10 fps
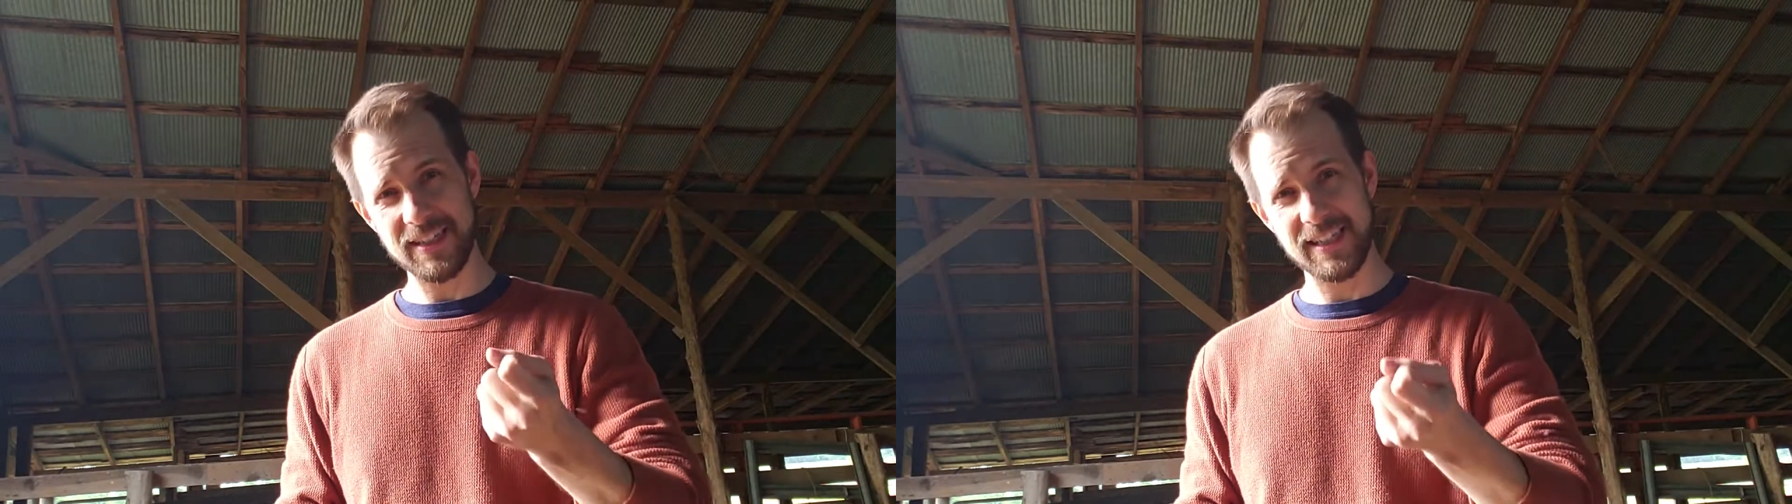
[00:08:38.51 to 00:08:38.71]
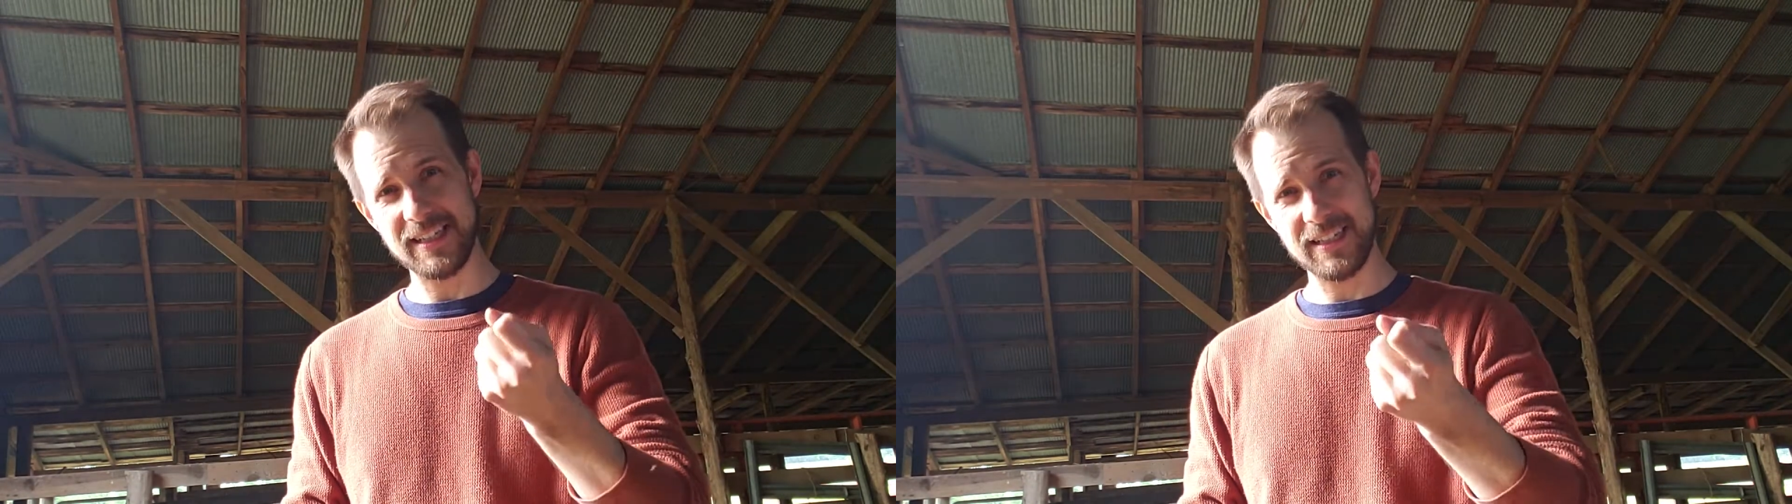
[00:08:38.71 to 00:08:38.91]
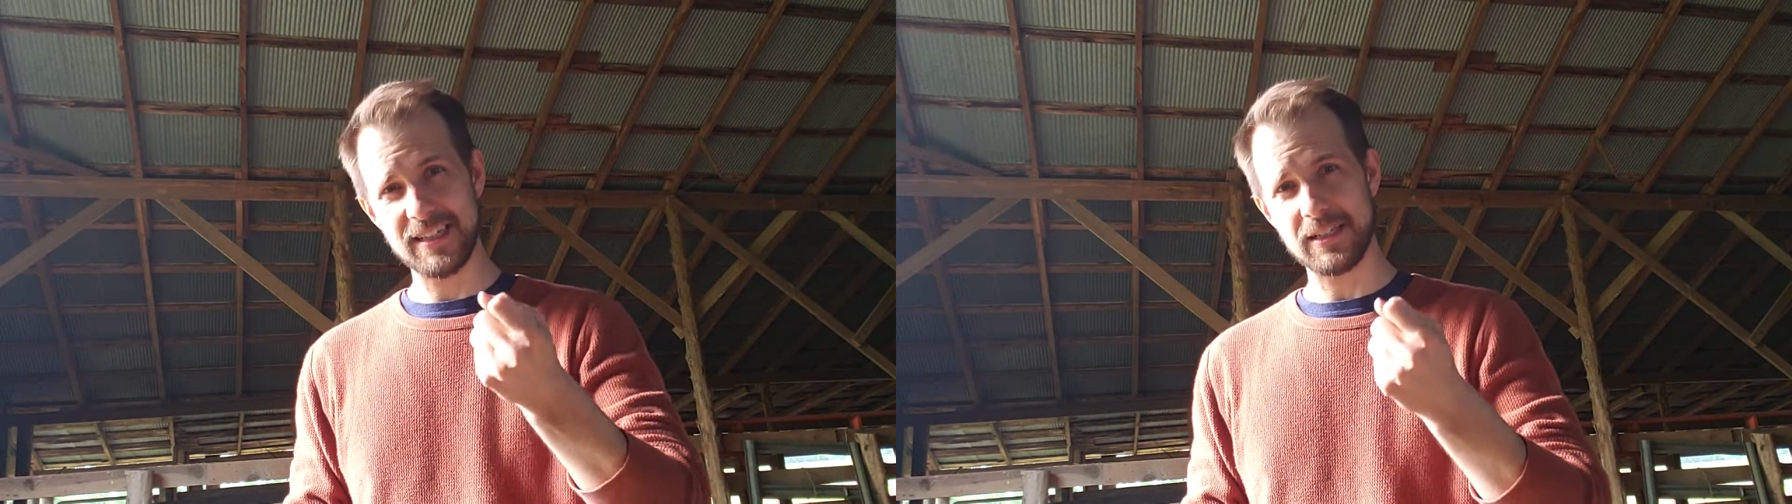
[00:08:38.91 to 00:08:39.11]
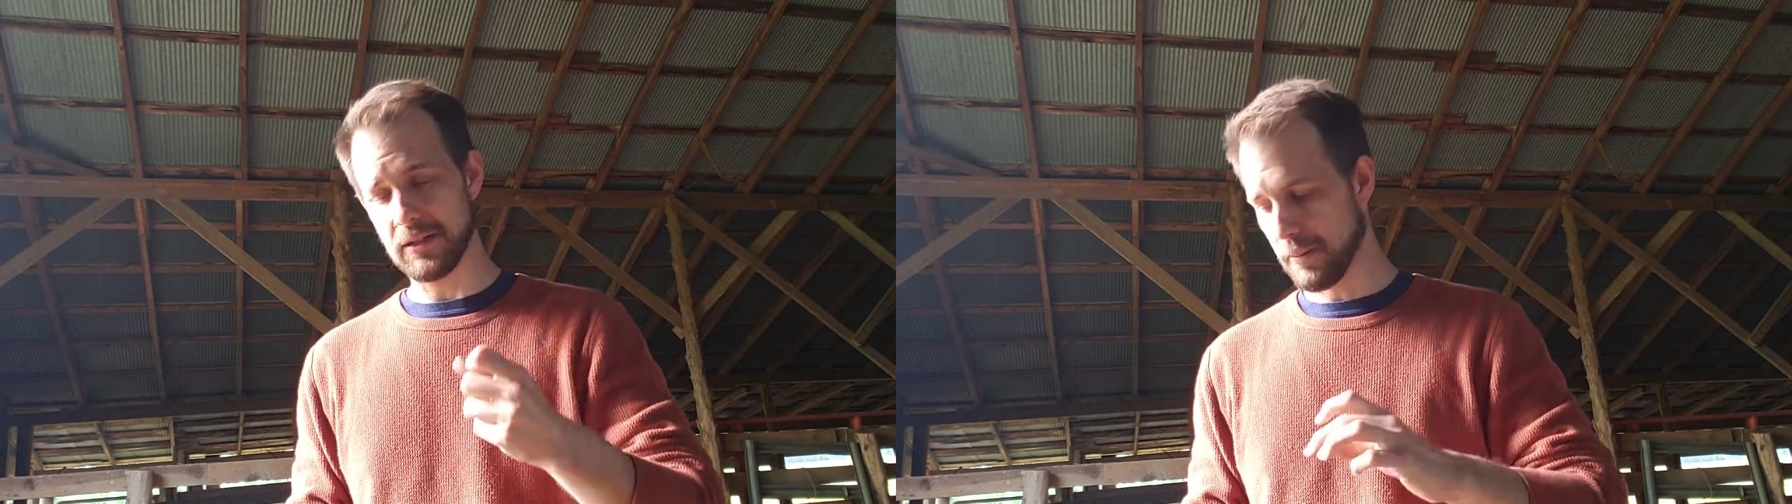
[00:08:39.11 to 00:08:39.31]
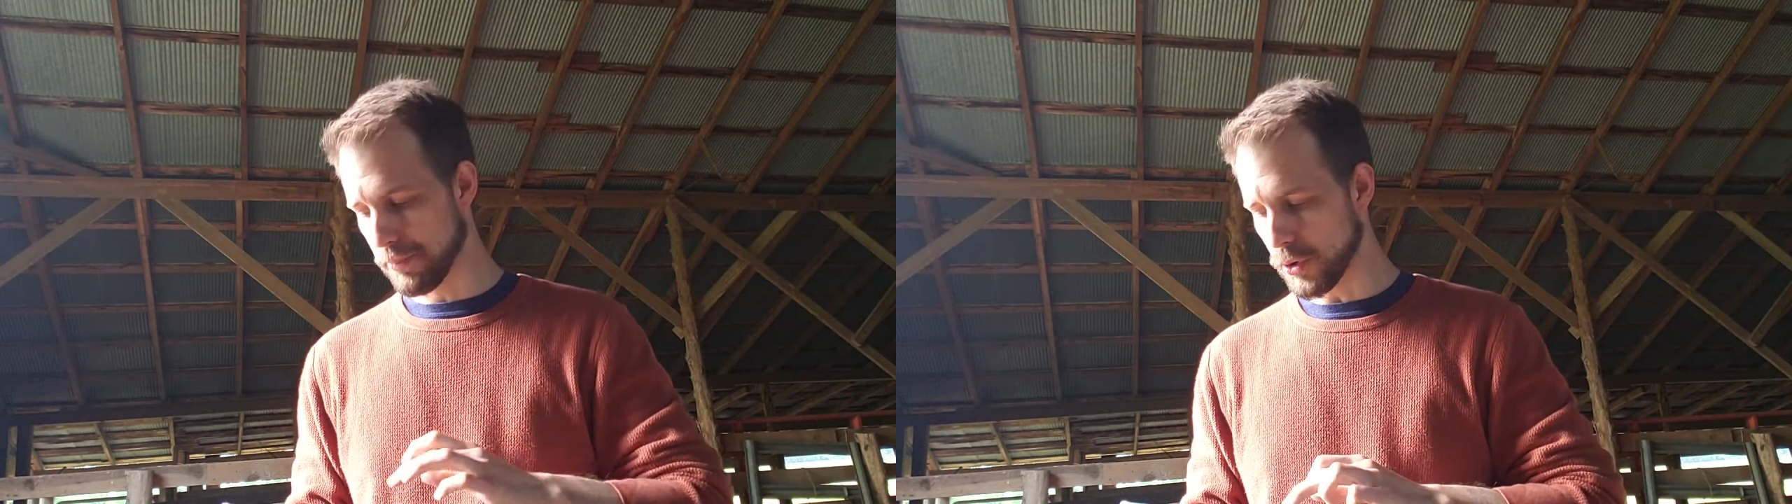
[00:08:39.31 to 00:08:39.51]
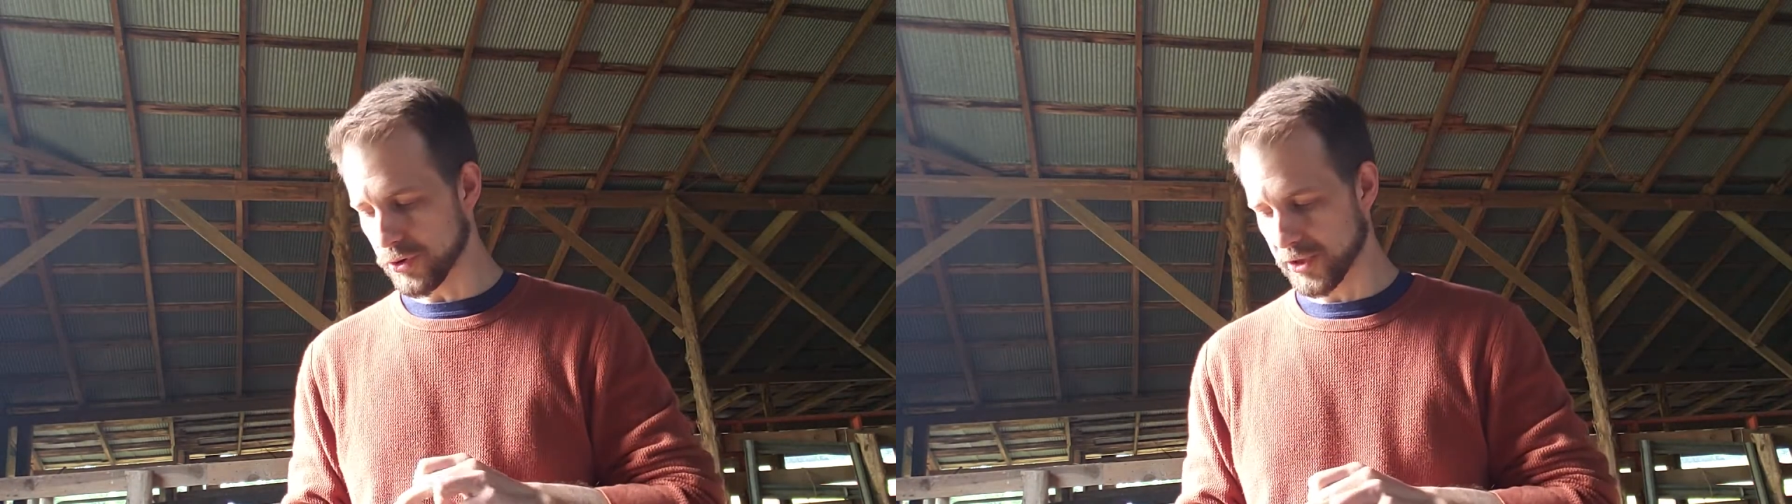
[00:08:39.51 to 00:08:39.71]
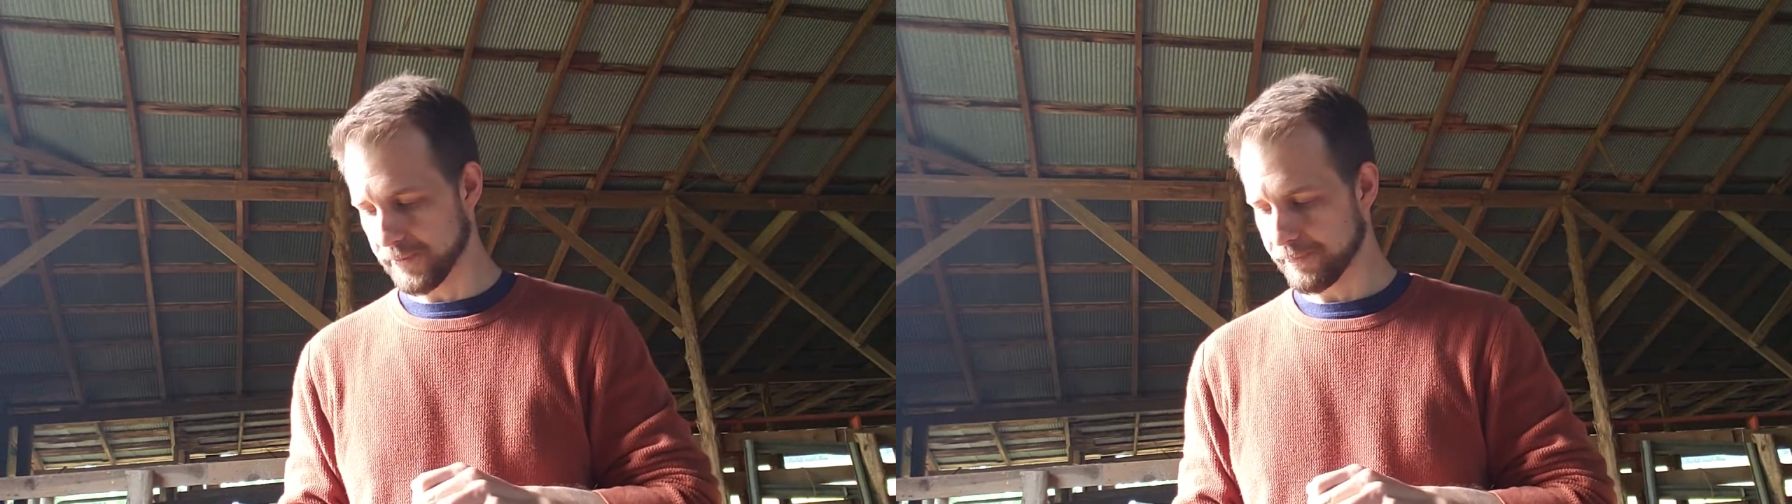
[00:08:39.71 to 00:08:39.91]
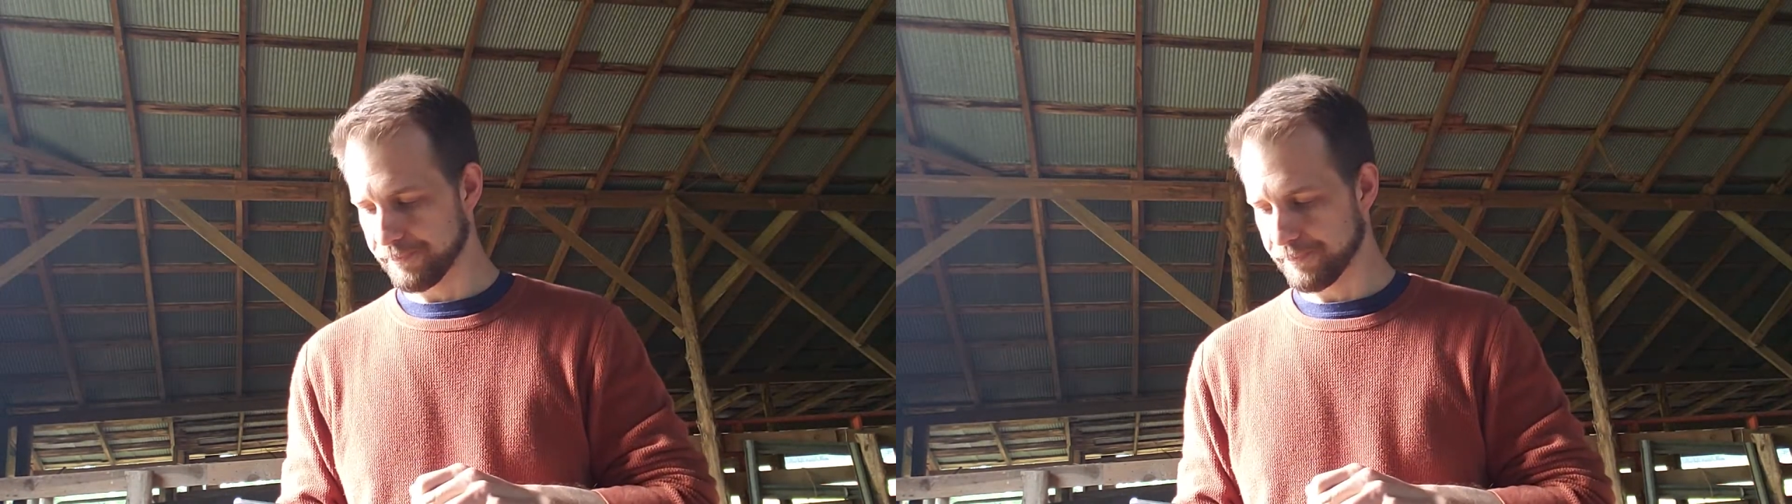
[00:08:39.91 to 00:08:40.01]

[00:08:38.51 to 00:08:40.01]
these this a boost.